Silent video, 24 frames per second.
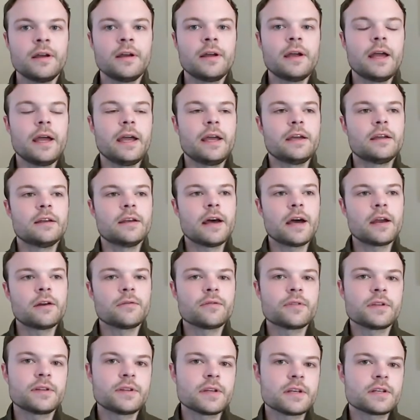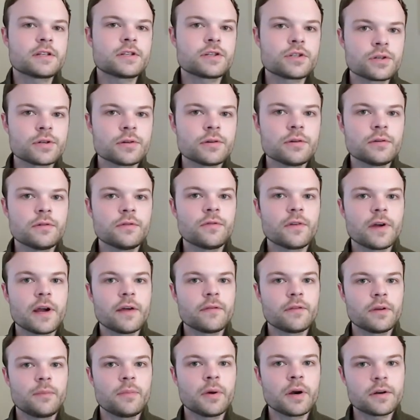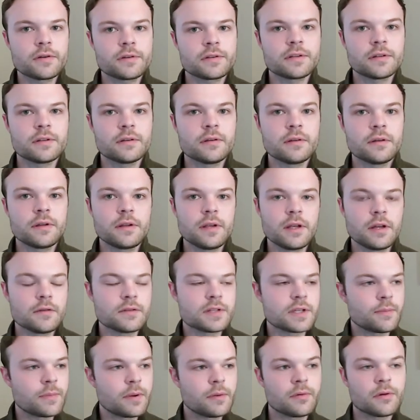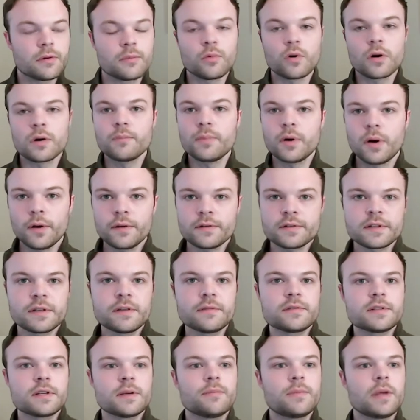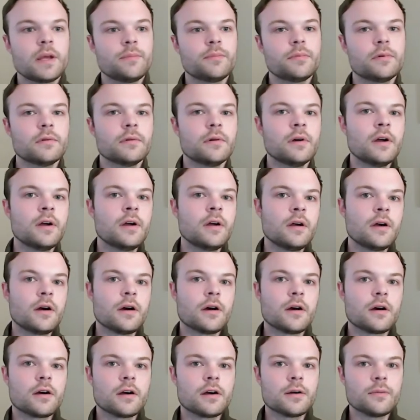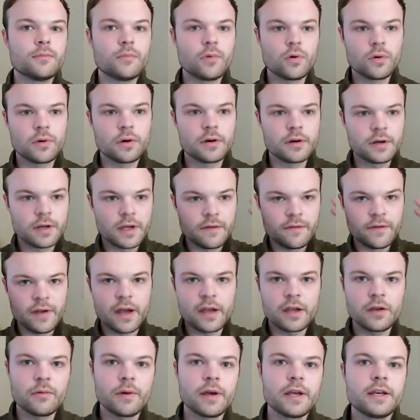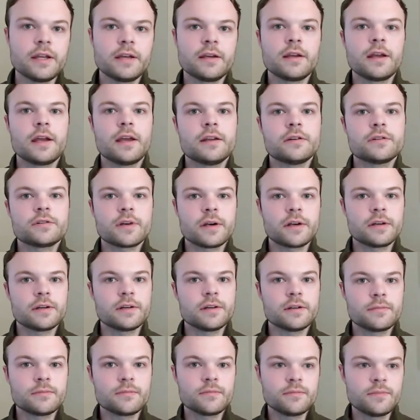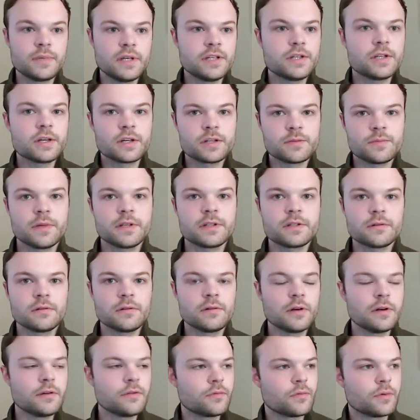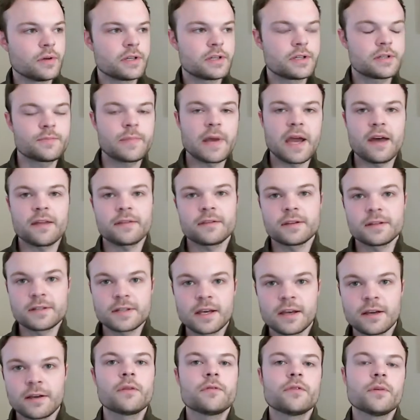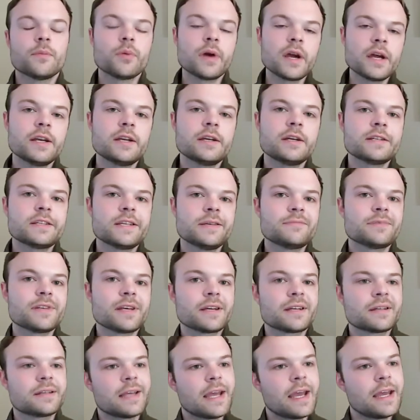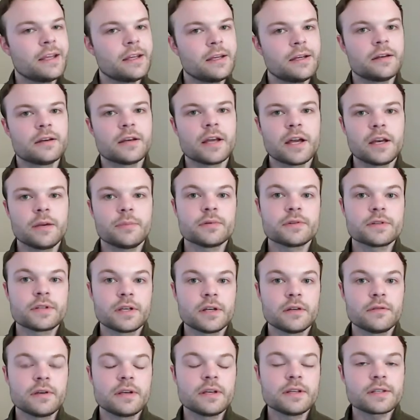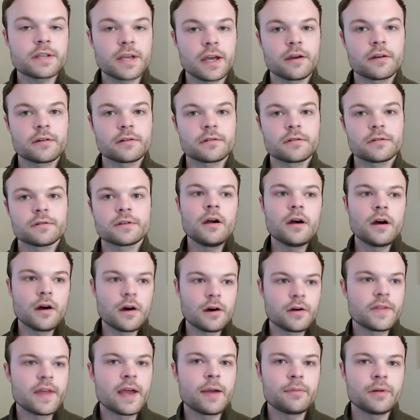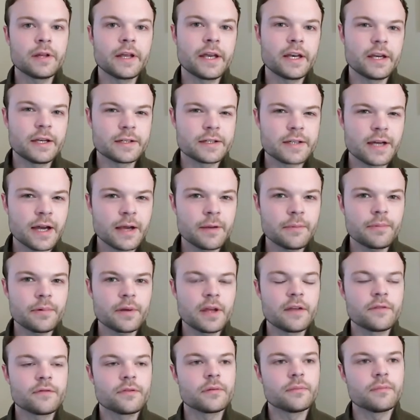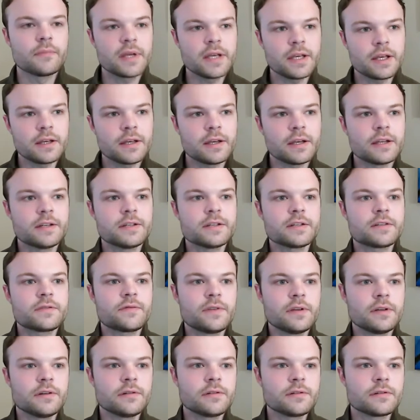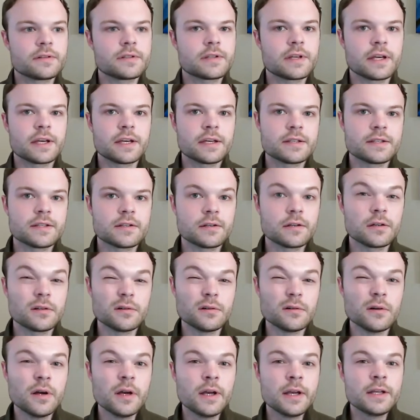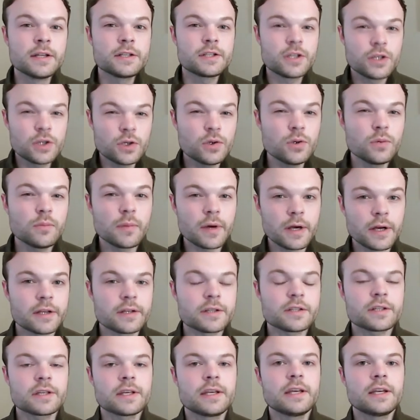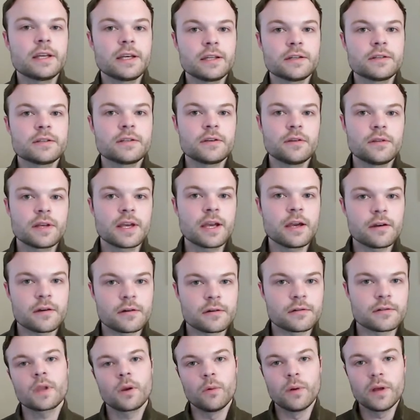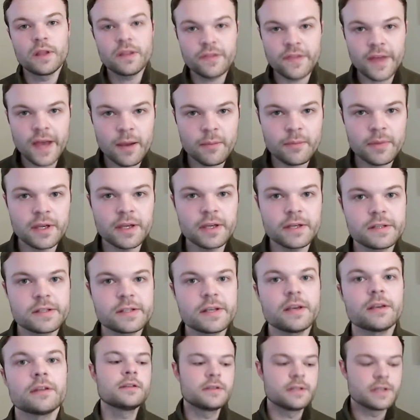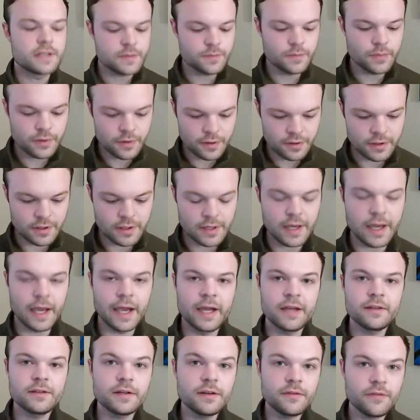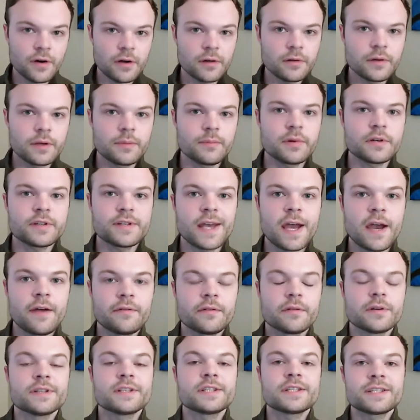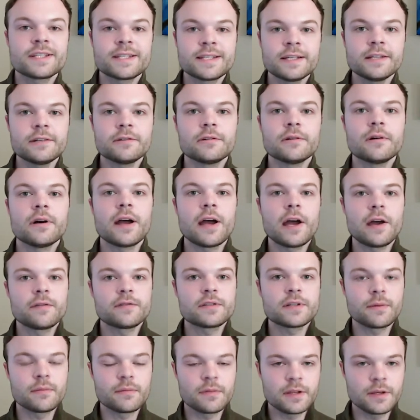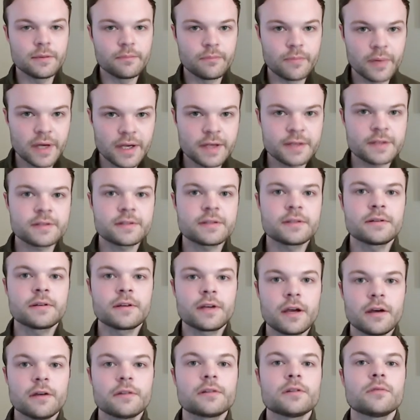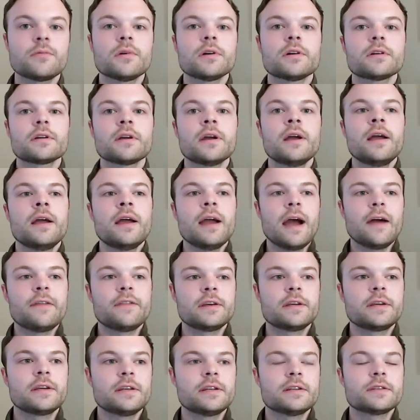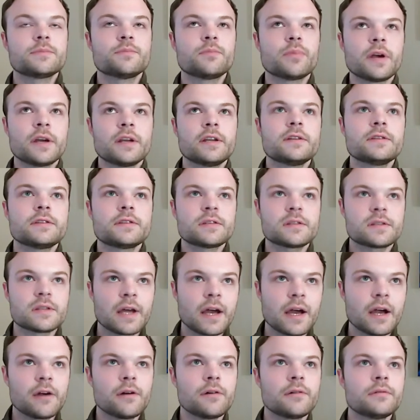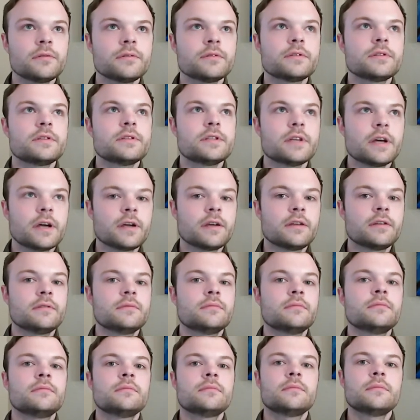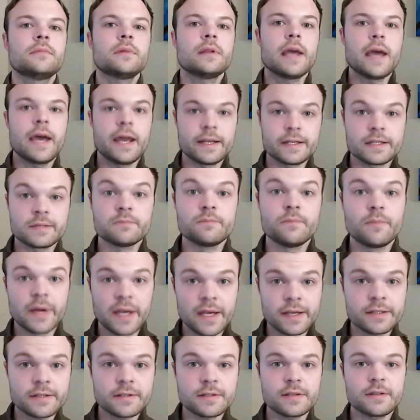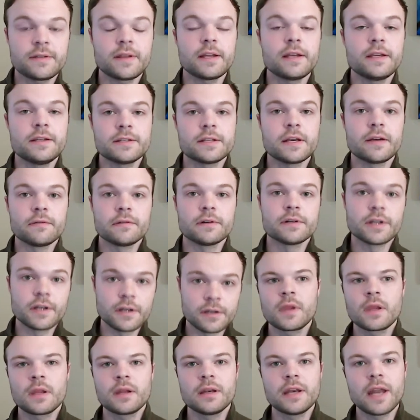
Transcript: And I don't think that's true for every person. You know, some people are more impulsive. Some people are more evaluating and trying to be judgmental of which path to take. For Brandon, it seems like 80 to 90% of his characters are that planning type. And for me, it just feels like it's a little too much getting into the characters. With that being said, this book and the following books after it still have some of the best character work. I think it is Brandon's style done at its best that he's ever done.